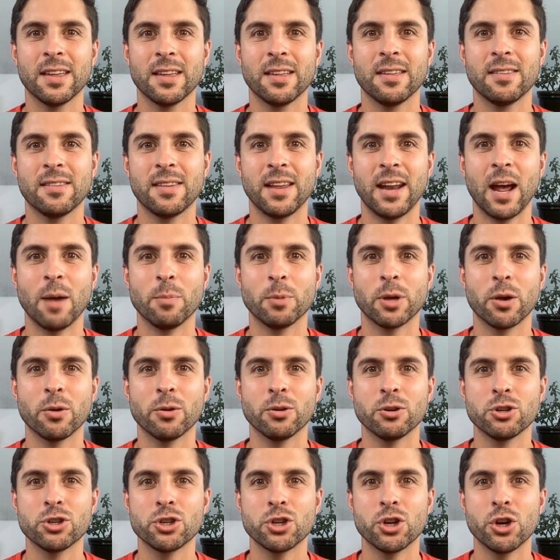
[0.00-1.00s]
Today I'm going
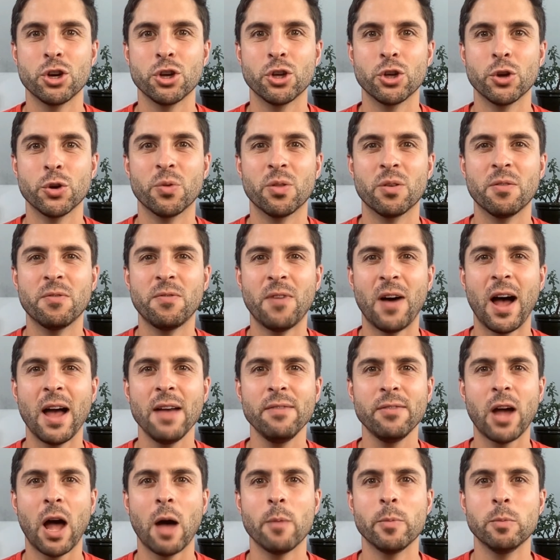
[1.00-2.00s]
to show you the 5
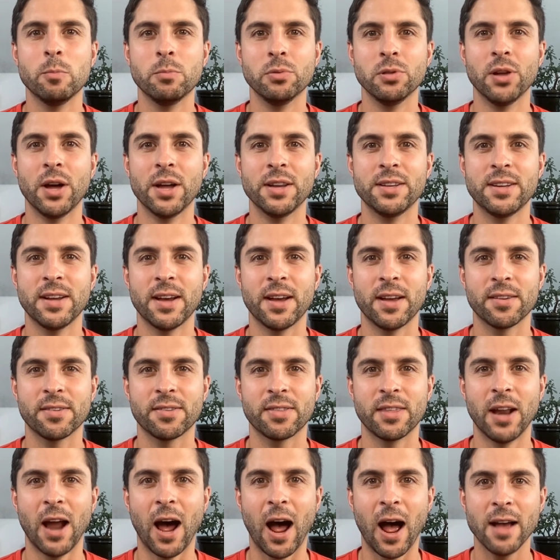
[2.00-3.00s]
common blood tests
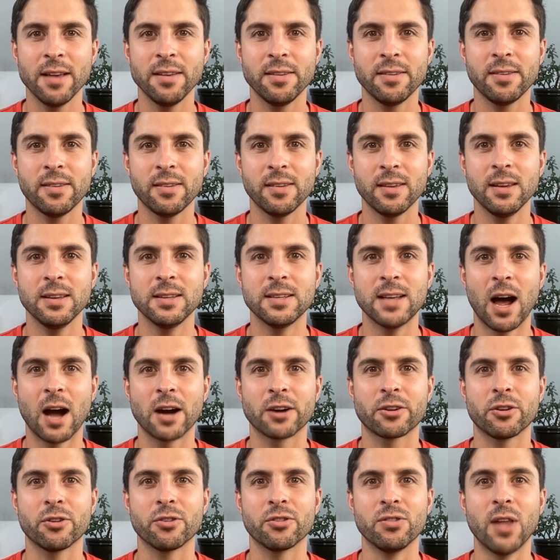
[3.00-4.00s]
that I see
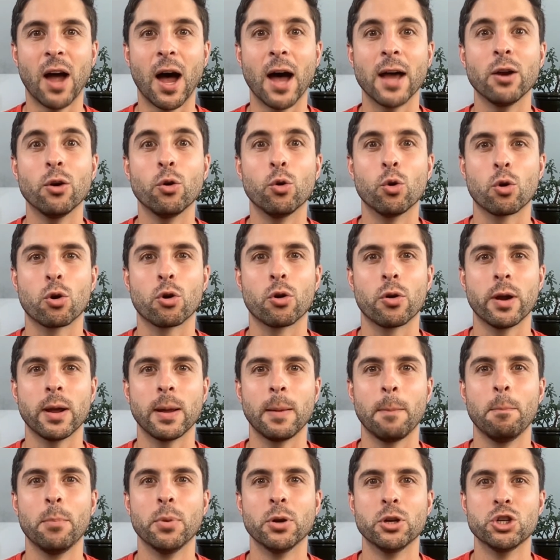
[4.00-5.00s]
doctors not
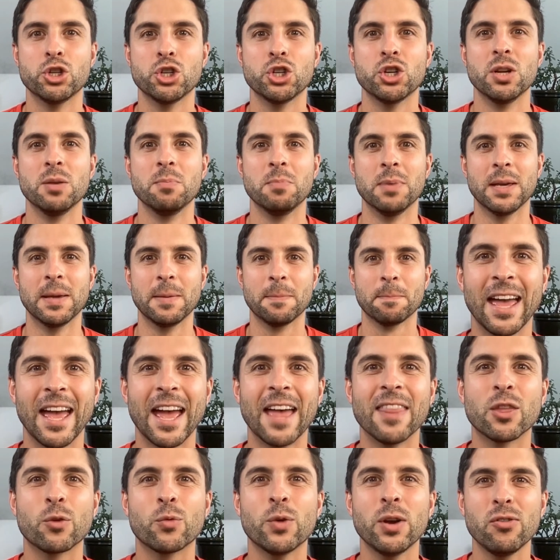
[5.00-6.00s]
ordering but should be.
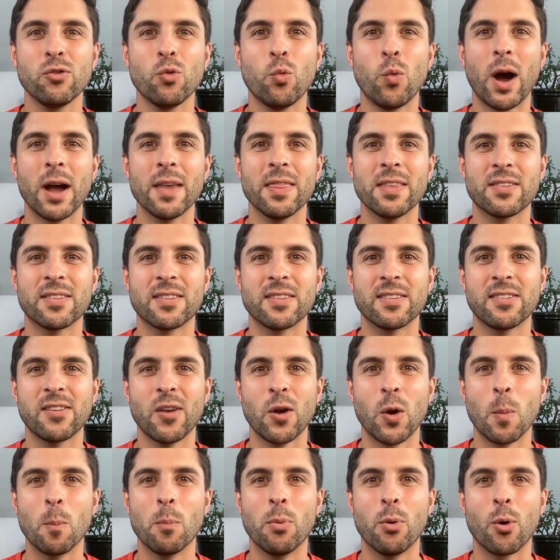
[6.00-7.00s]
And the reason why this is
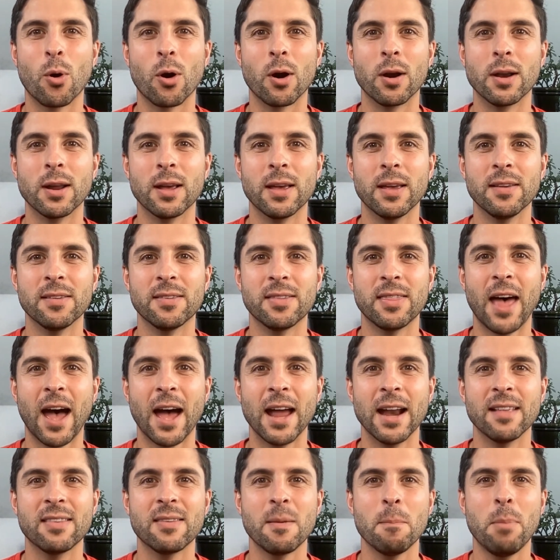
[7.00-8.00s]
so important is
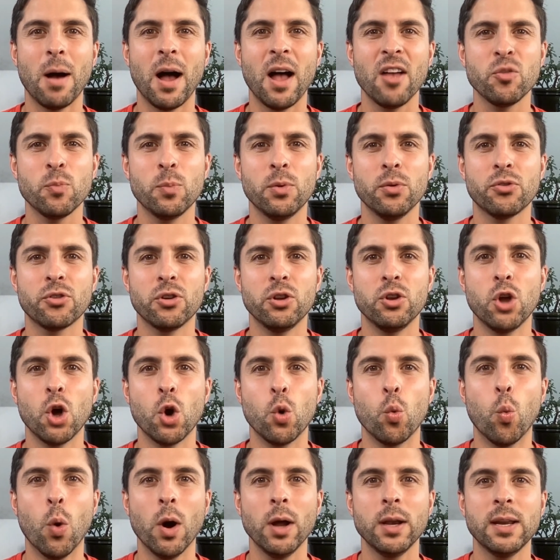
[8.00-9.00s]
that it's impossible to know
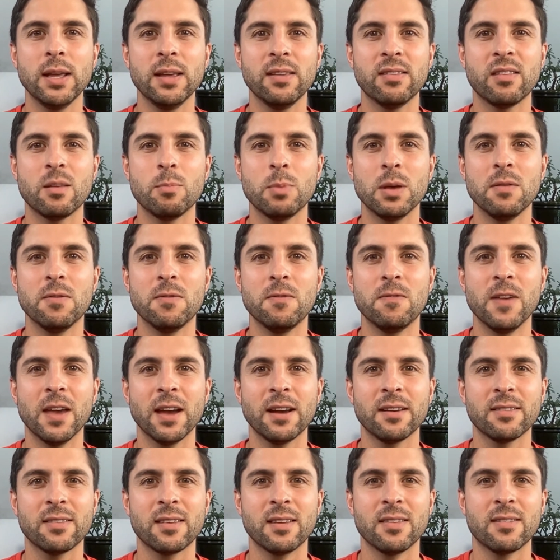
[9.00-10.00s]
what needs to be
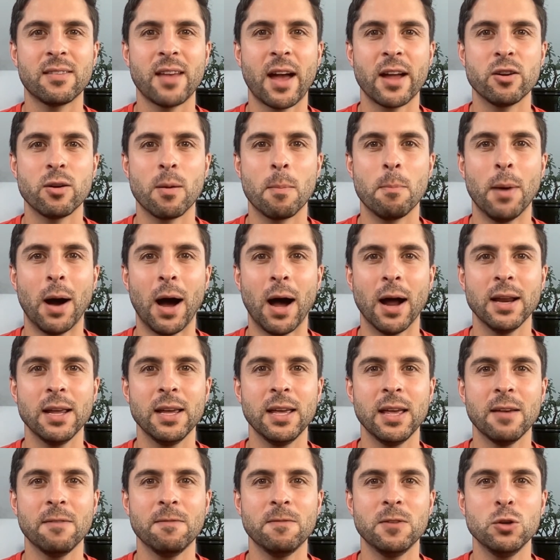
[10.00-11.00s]
fixed inside your
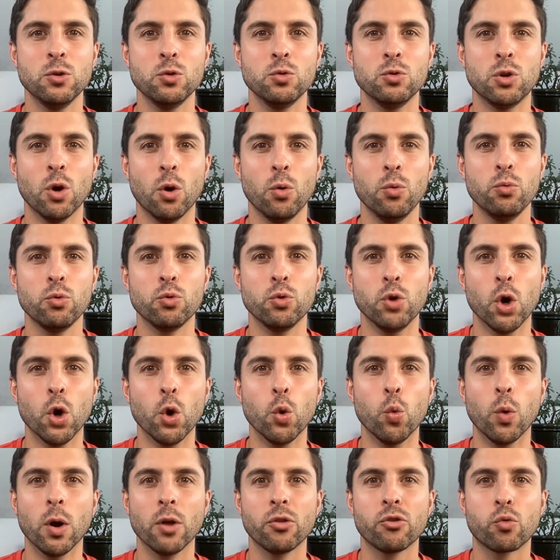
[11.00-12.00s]
body if you don't know
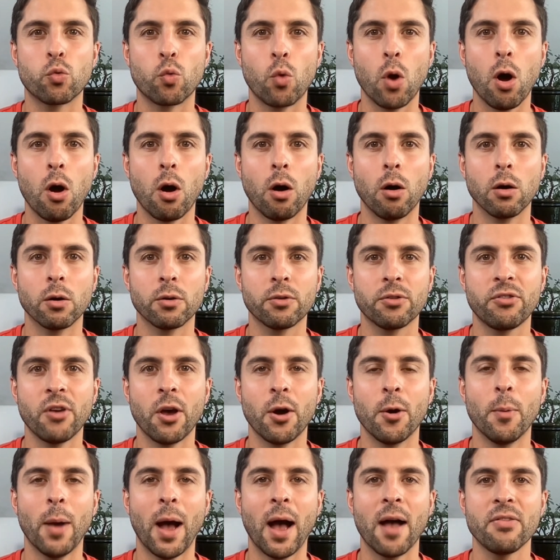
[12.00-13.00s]
what's wrong.
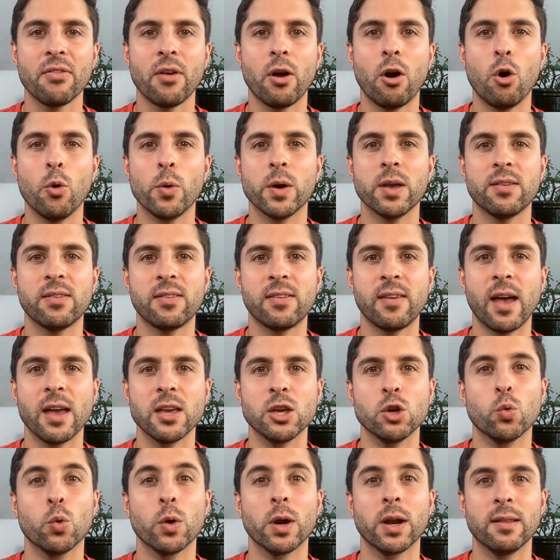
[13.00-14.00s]
So as I always say,
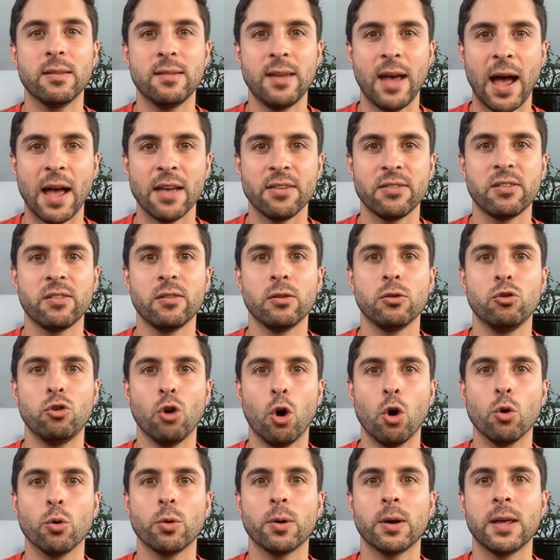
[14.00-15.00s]
you want to test,
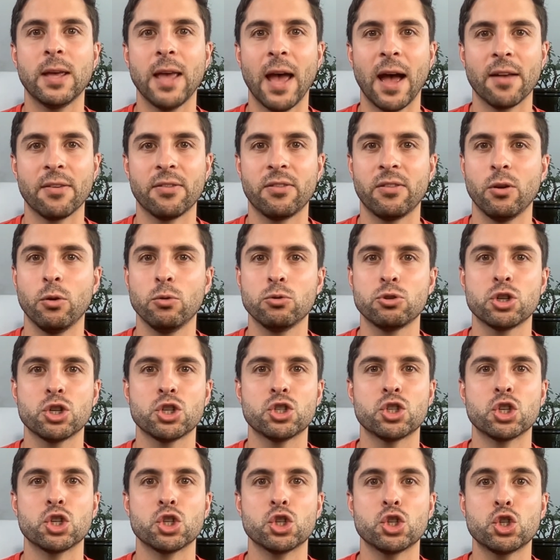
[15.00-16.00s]
don't guess. Don't
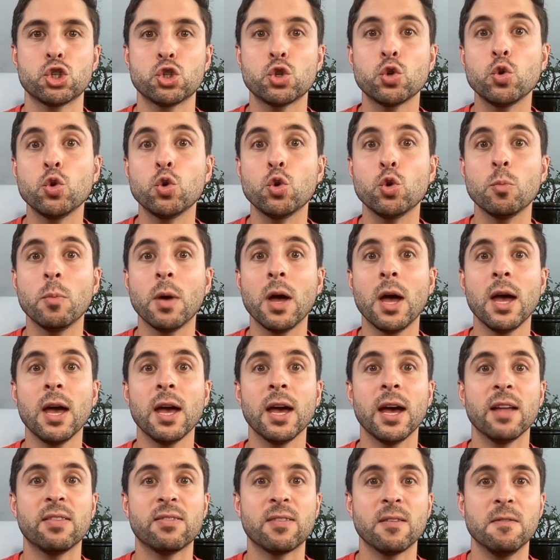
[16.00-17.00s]
just assume
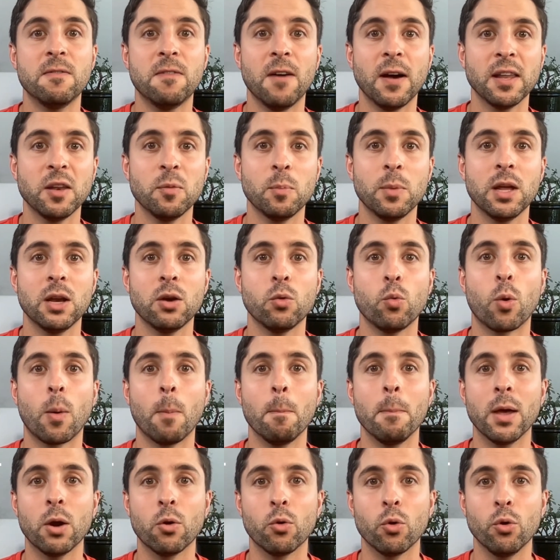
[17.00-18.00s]
it's a vitamin or
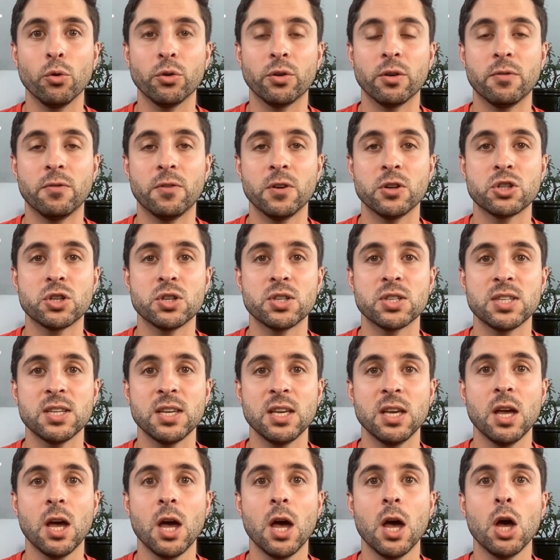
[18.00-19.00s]
mineral
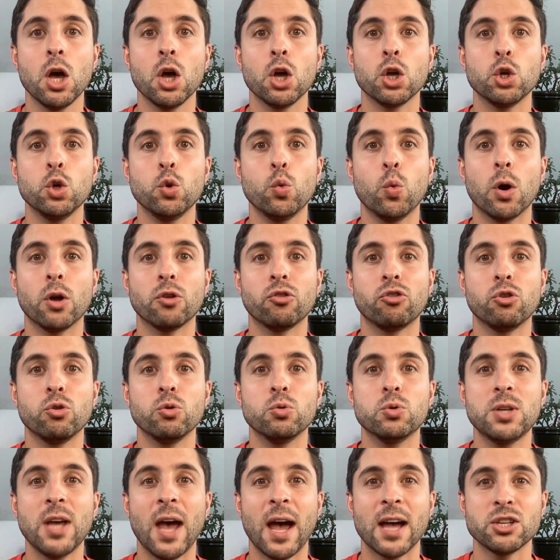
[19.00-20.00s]
deficiency. You want to
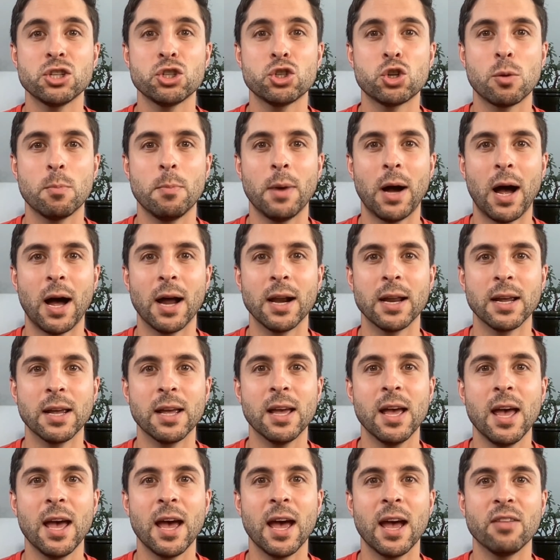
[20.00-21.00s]
test your body
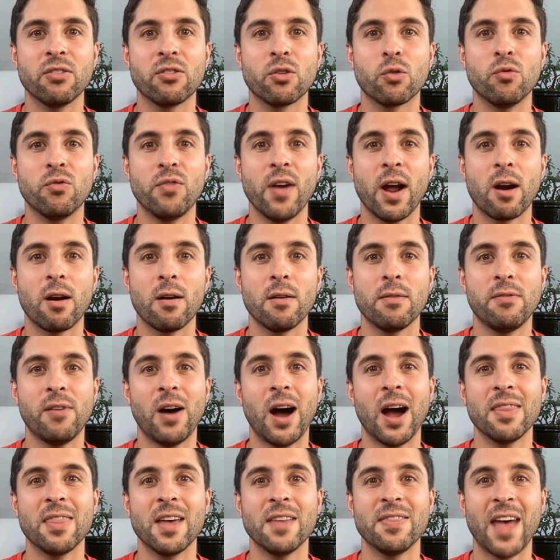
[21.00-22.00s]
and to
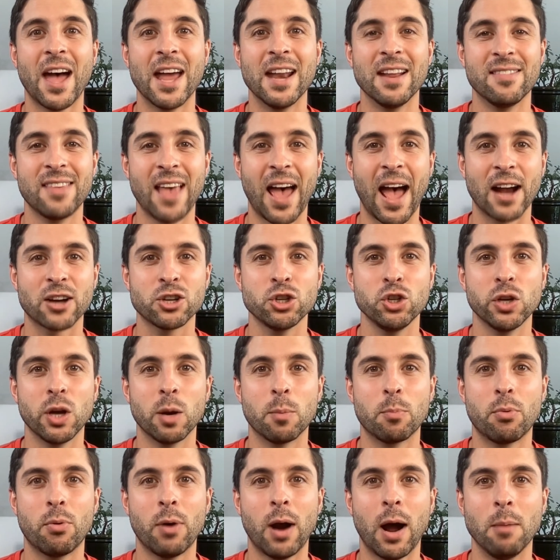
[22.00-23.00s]
verify that that is actually a
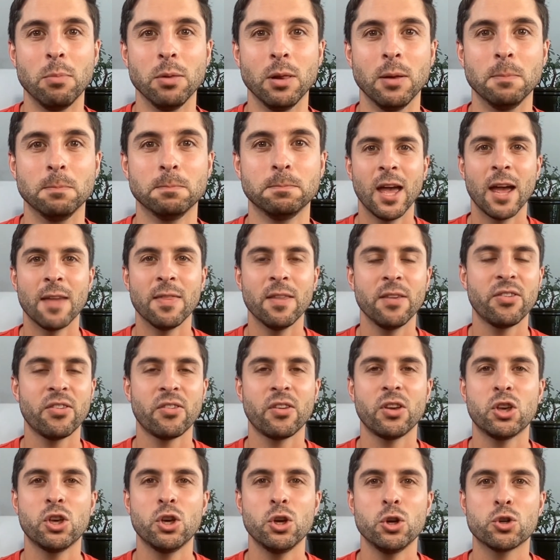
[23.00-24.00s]
problem. And this is
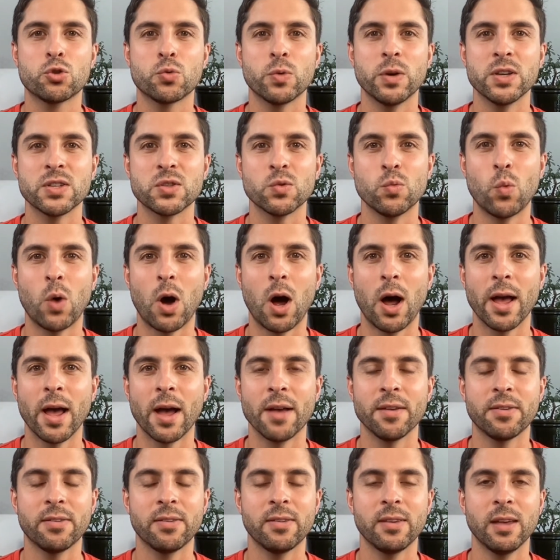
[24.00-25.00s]
a huge reason why
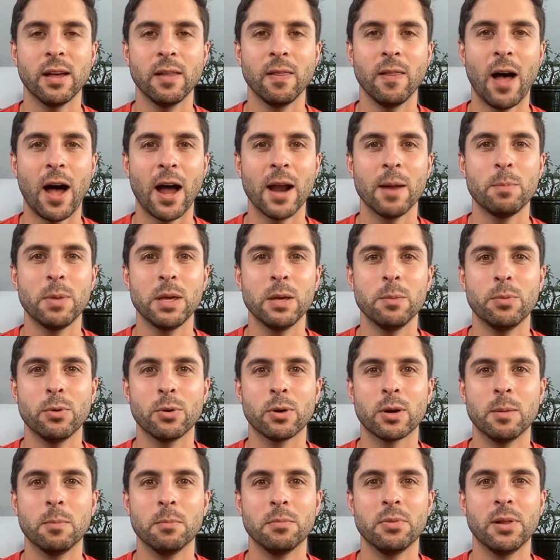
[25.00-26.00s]
I see a lot of people
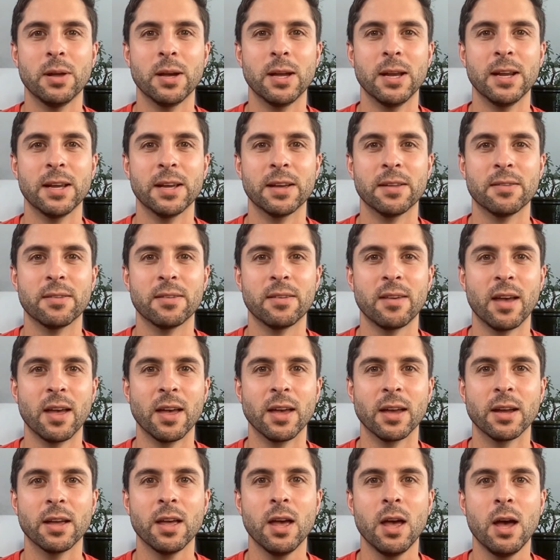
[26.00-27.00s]
complaining and
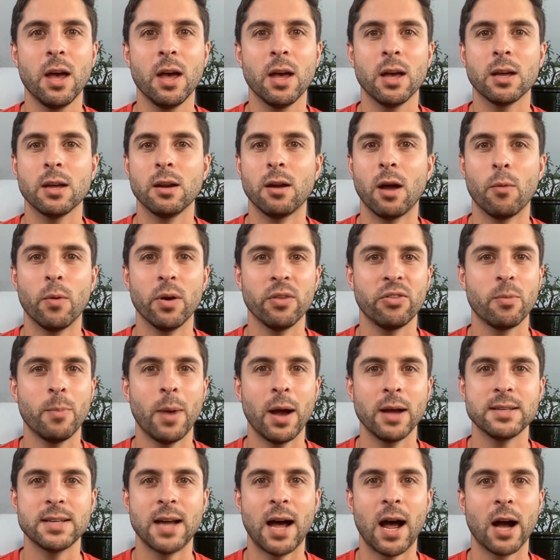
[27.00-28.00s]
saying, I went to
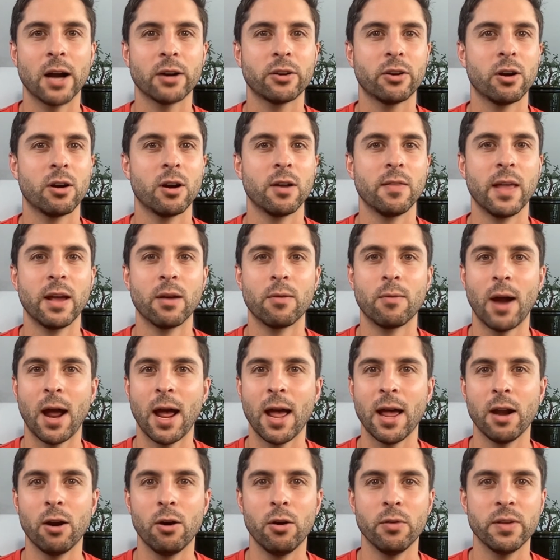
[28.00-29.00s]
my doctor and they
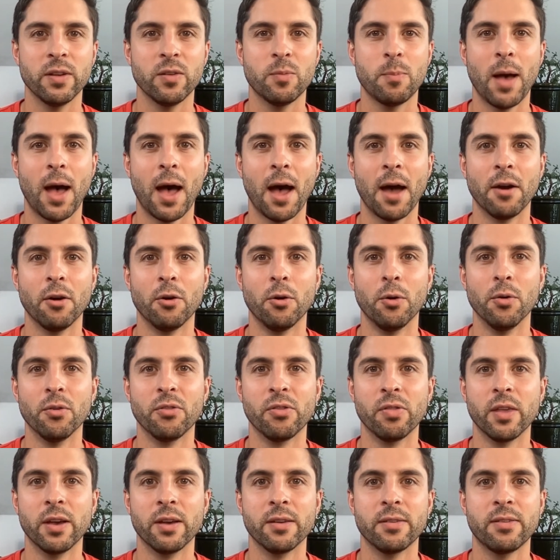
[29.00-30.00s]
ran all these panels
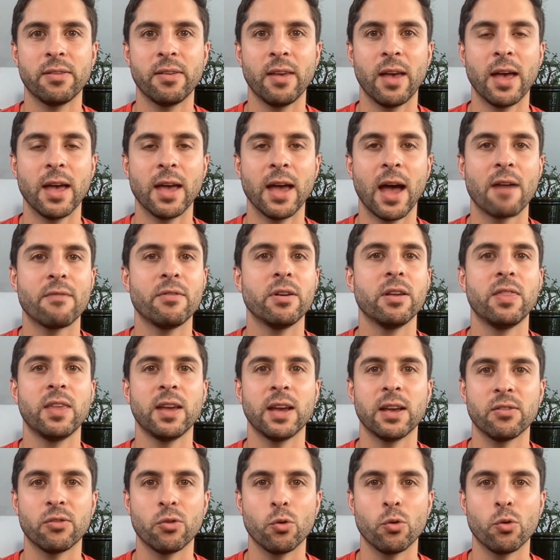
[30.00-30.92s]
and they say everything is